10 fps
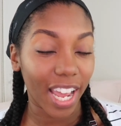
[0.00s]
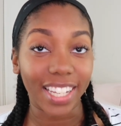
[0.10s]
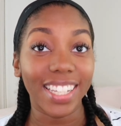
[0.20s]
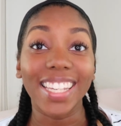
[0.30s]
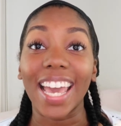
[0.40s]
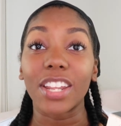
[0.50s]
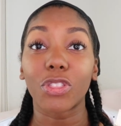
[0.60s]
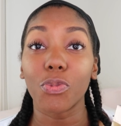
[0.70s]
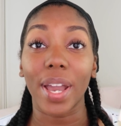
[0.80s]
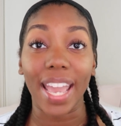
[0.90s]
I can get it
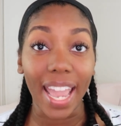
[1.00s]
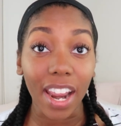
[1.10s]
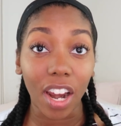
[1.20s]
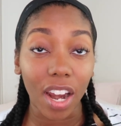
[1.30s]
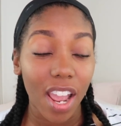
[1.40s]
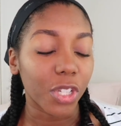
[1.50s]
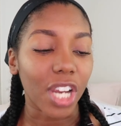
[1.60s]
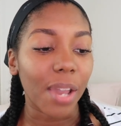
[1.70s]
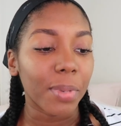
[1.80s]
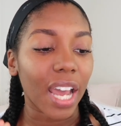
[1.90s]
through my hair,
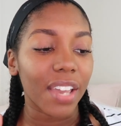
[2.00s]
which I mean,